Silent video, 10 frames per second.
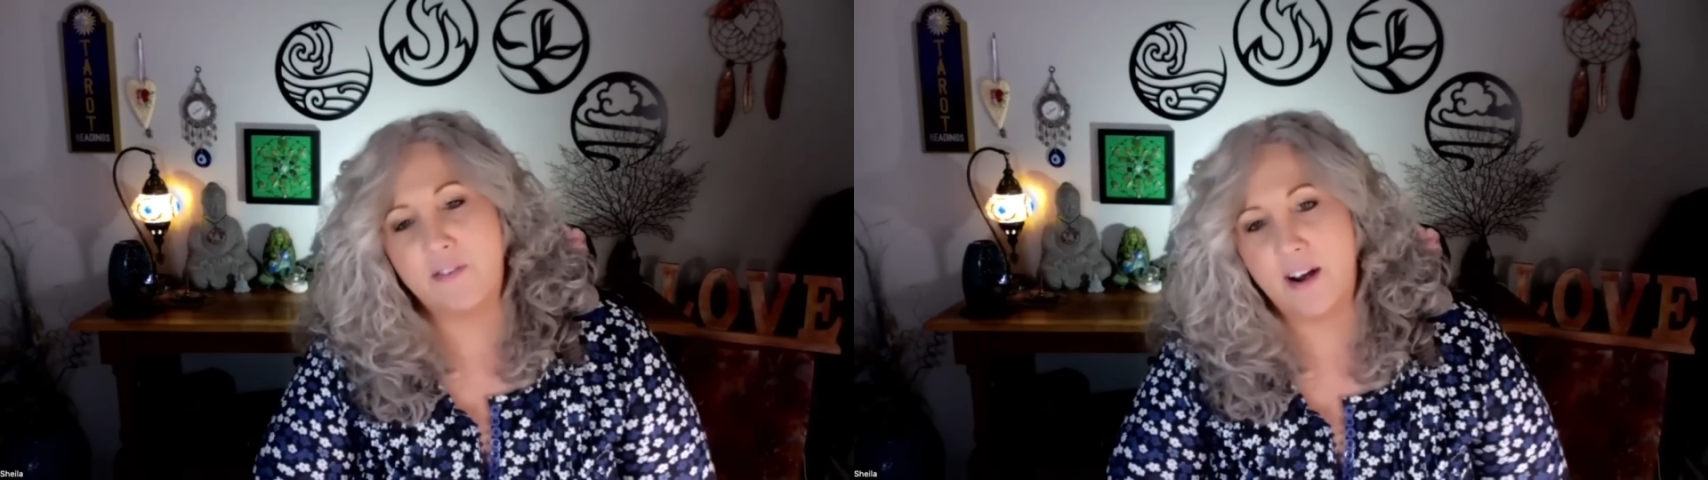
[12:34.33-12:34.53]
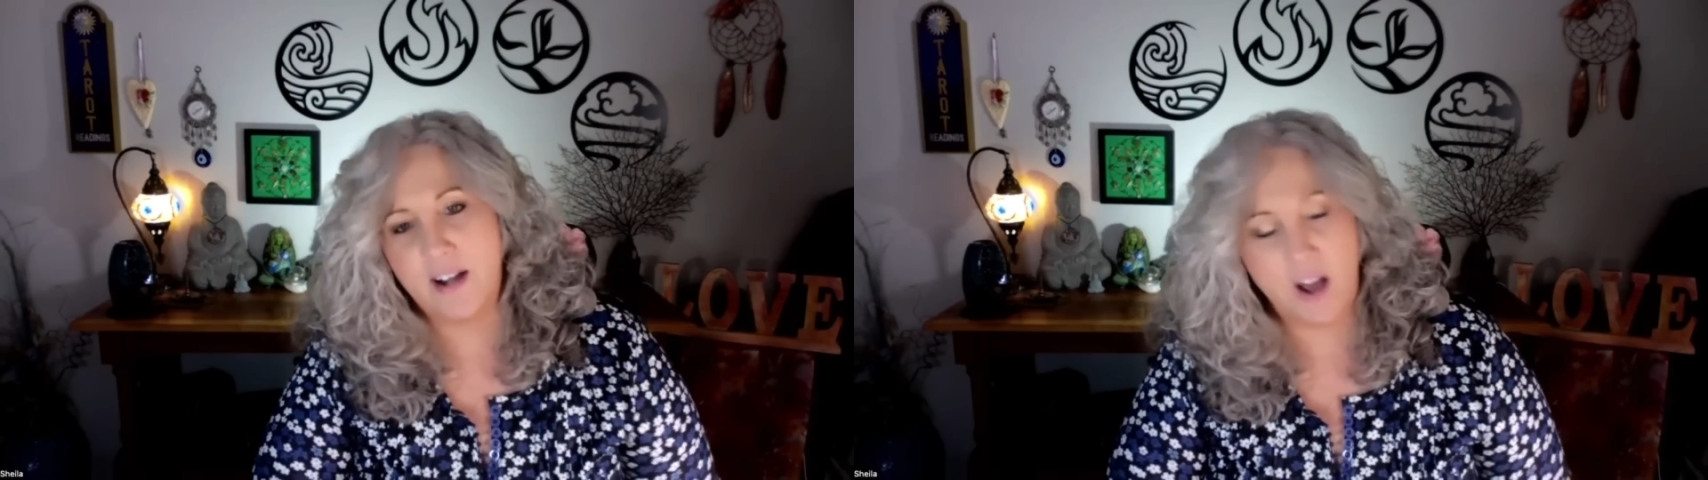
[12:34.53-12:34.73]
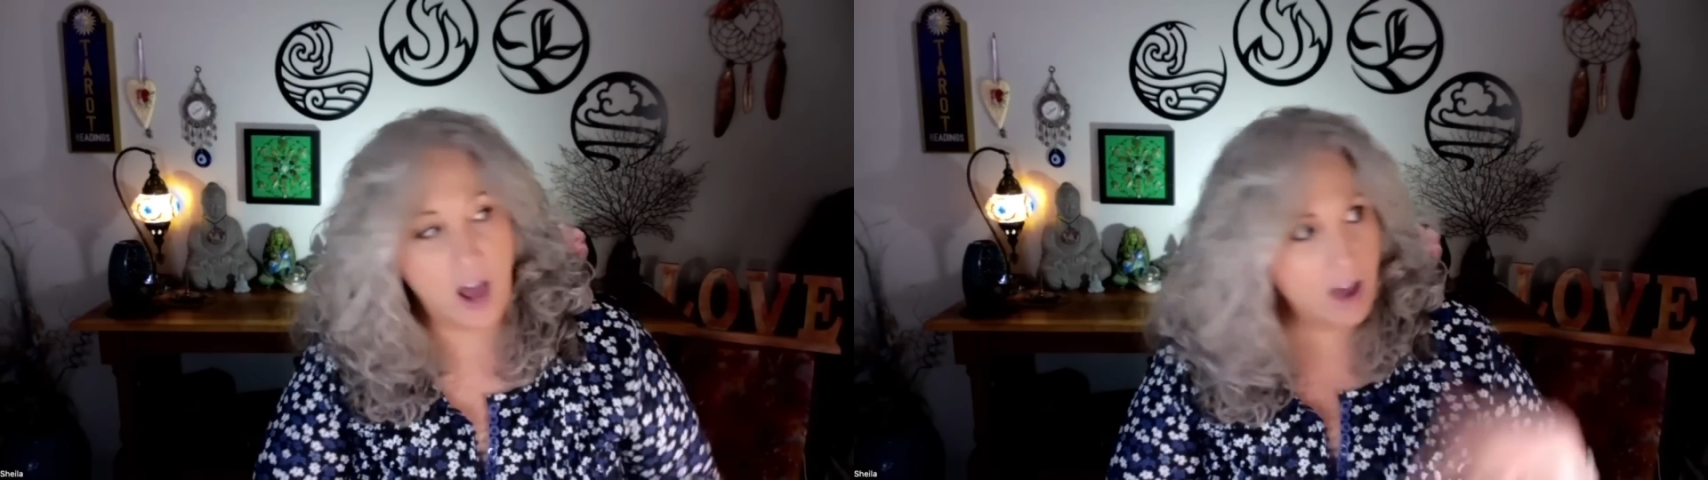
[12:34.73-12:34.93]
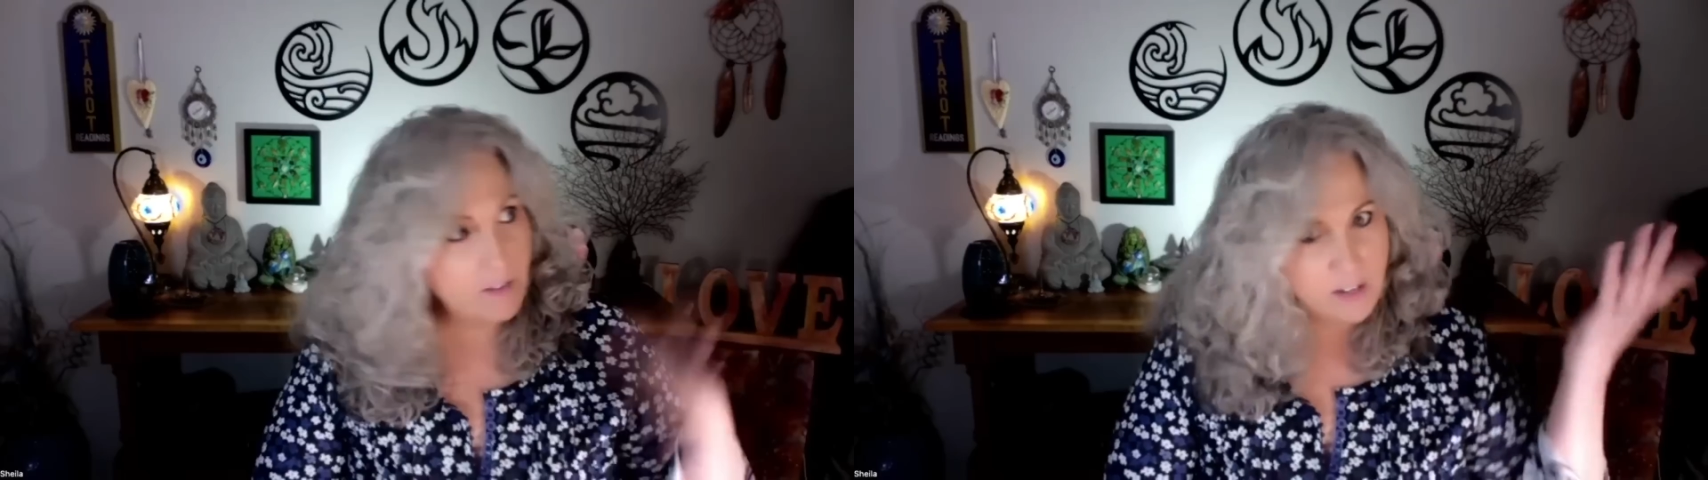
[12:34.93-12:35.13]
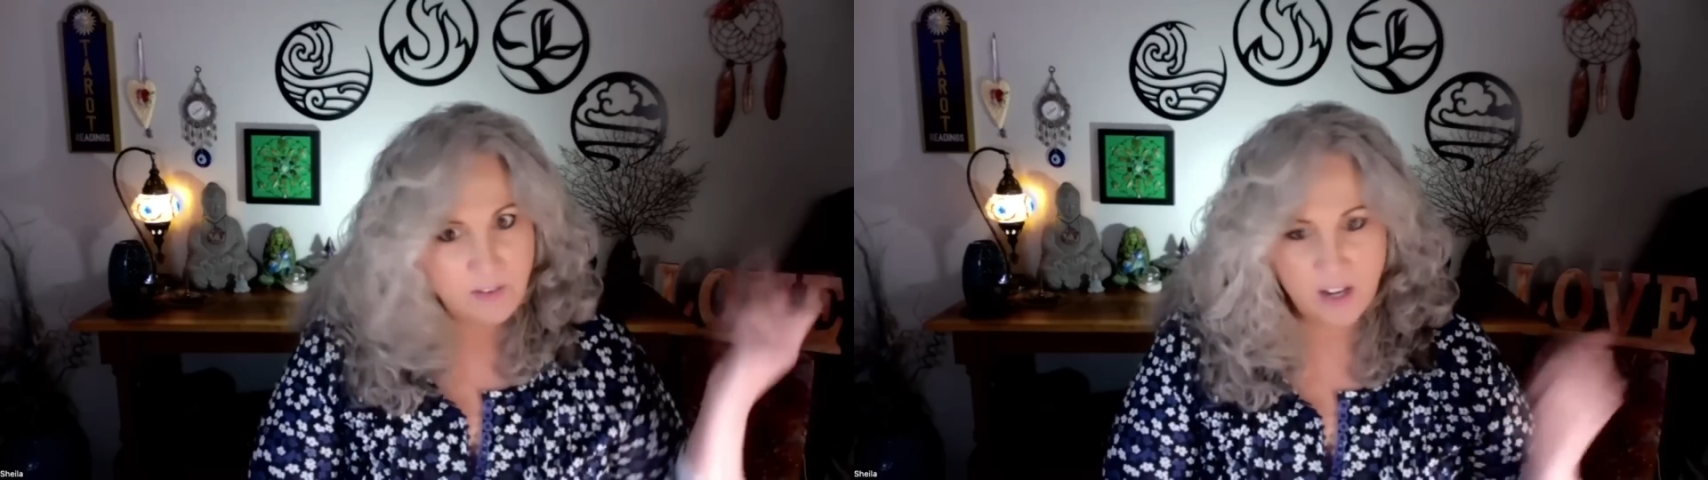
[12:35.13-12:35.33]
right now. I
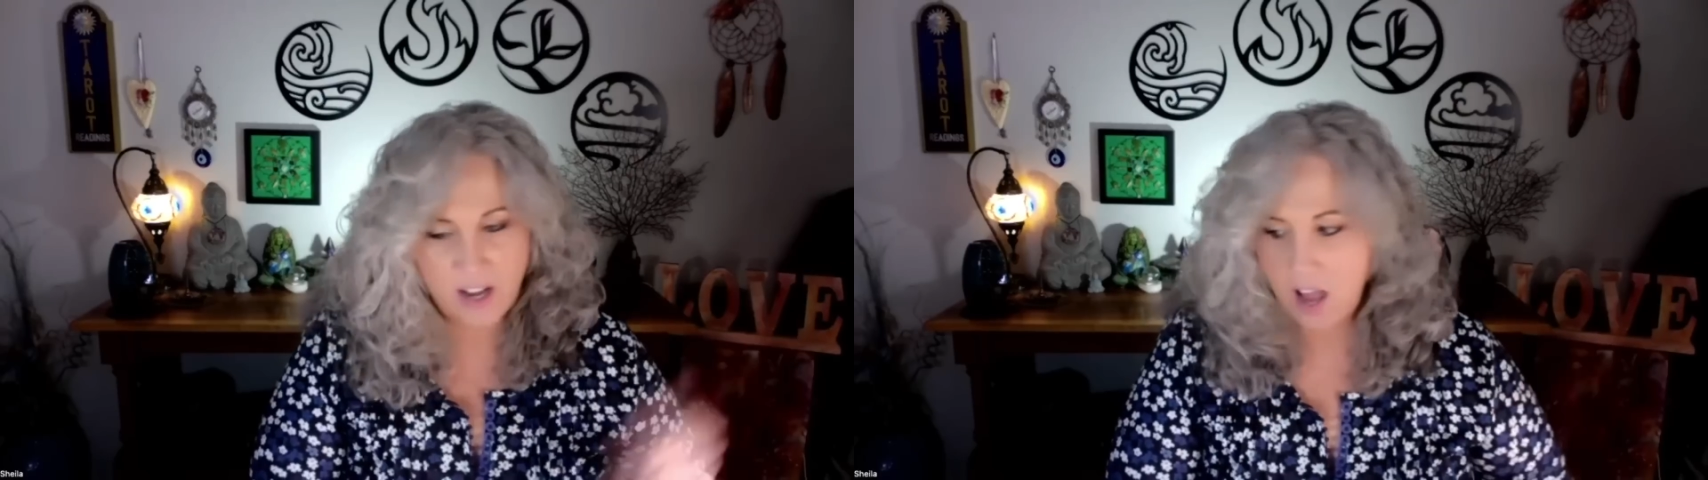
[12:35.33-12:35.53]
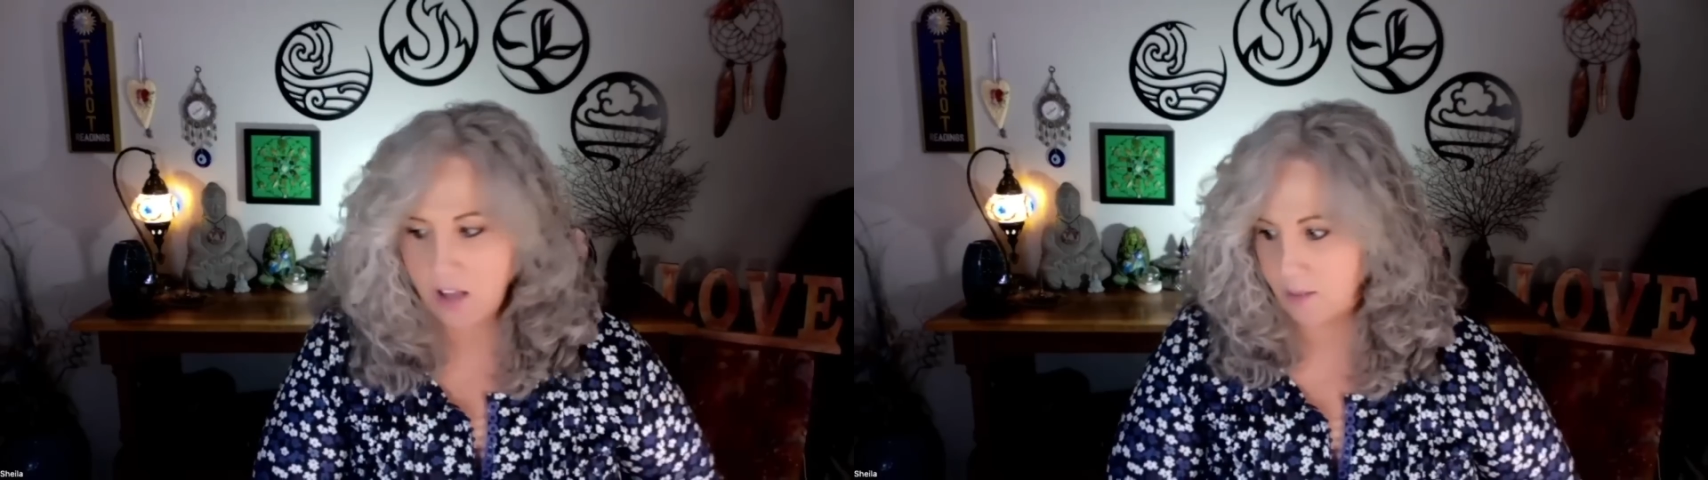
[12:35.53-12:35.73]
haven't even announced.